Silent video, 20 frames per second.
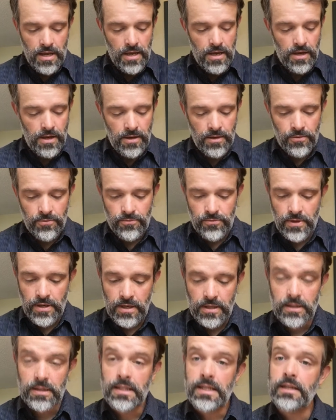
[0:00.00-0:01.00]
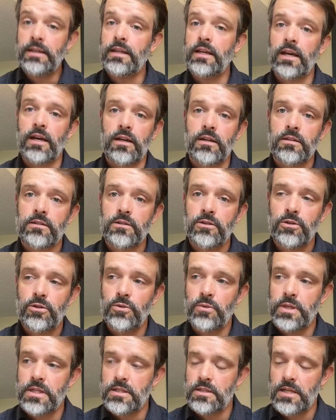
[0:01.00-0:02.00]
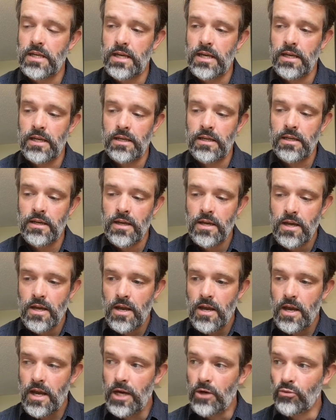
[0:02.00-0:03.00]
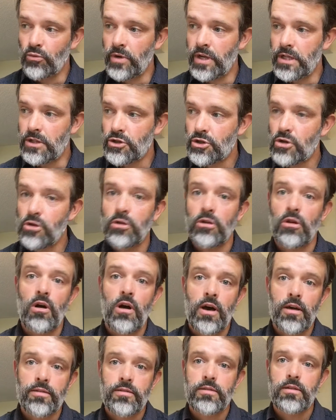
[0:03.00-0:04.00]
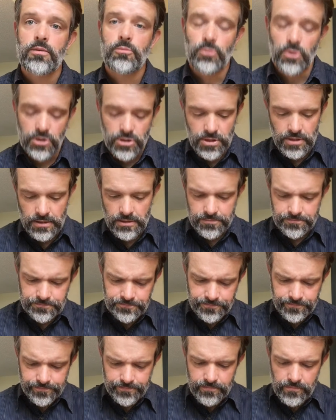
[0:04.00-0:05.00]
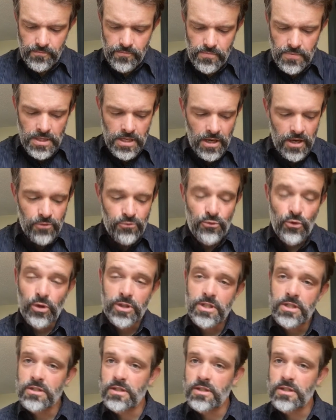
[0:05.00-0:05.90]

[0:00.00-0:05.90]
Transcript: of Lydia, who is a rich cloth merchant. a fortune